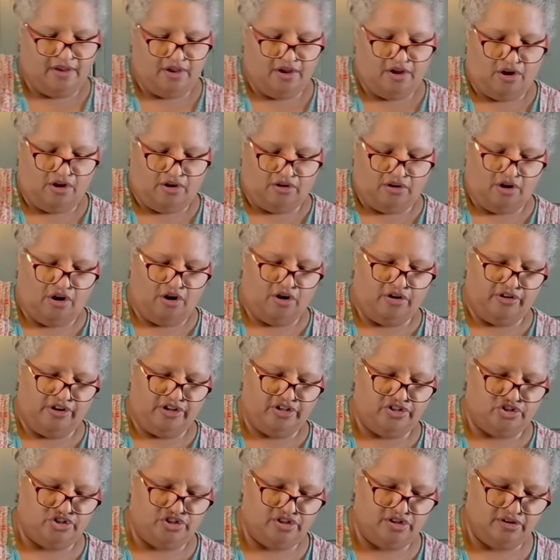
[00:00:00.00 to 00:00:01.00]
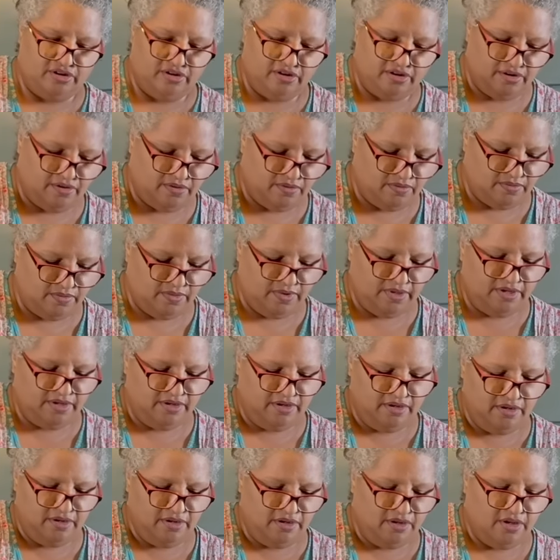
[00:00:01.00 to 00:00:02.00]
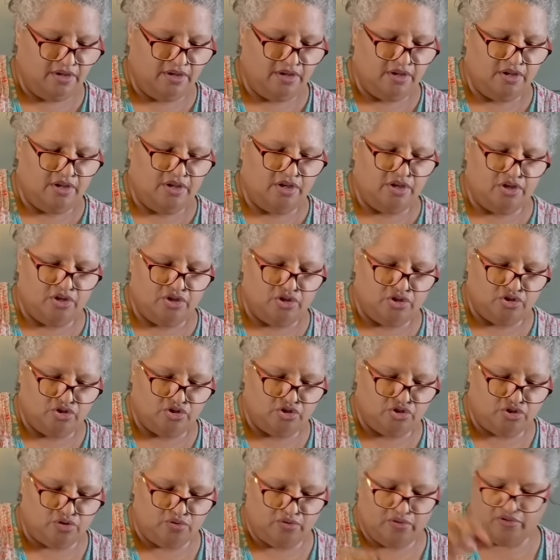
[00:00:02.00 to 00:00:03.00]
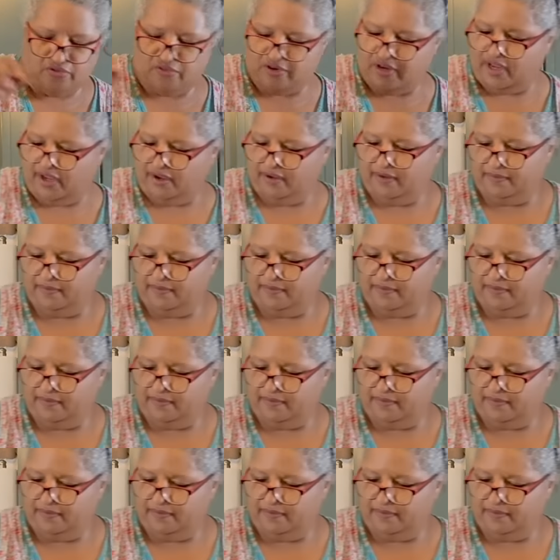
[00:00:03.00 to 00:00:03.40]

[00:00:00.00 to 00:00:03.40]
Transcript: Our orange. 1, 2, 3.